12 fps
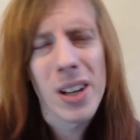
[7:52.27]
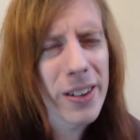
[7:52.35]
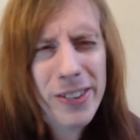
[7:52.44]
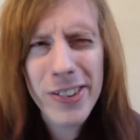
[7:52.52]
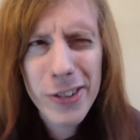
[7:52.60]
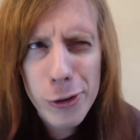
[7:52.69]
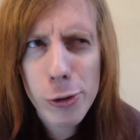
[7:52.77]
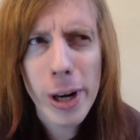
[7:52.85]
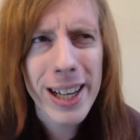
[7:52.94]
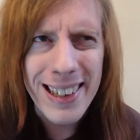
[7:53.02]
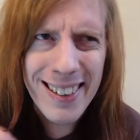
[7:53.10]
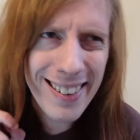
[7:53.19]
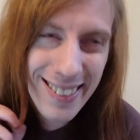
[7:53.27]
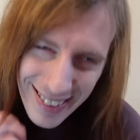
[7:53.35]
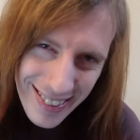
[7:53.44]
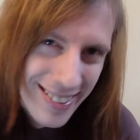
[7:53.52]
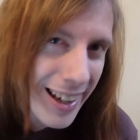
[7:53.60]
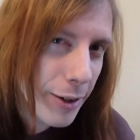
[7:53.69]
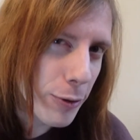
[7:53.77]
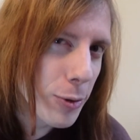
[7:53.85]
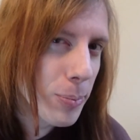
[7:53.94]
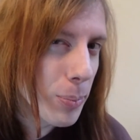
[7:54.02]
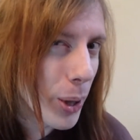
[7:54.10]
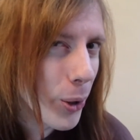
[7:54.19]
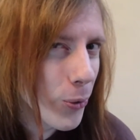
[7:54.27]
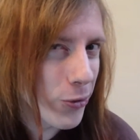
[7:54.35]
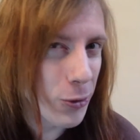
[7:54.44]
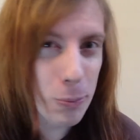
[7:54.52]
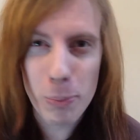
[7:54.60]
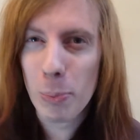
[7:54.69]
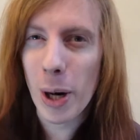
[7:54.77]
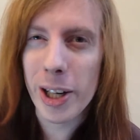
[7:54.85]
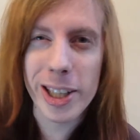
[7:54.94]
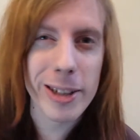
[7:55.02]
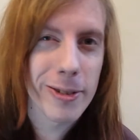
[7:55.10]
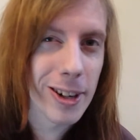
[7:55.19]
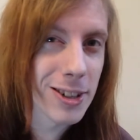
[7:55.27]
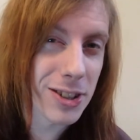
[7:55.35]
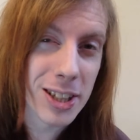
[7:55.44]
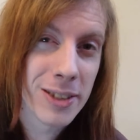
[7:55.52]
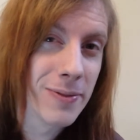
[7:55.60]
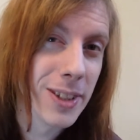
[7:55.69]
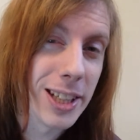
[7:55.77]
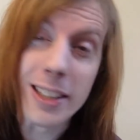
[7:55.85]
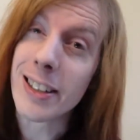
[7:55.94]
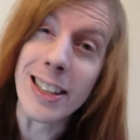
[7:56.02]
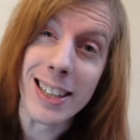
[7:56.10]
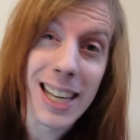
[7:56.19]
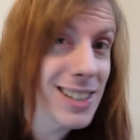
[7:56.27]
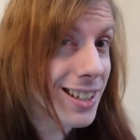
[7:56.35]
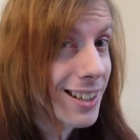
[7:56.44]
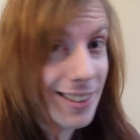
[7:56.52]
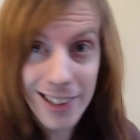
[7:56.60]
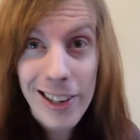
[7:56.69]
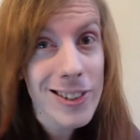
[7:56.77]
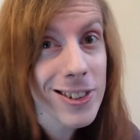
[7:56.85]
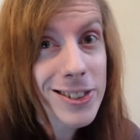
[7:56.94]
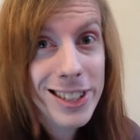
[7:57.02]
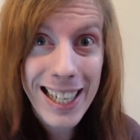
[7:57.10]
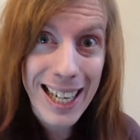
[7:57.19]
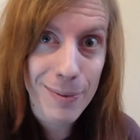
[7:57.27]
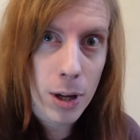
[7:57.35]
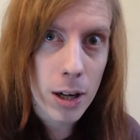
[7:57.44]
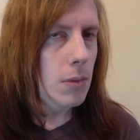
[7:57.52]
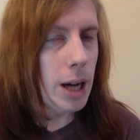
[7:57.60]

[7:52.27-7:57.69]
A strict, self imposed body regime that you can get at your local gym.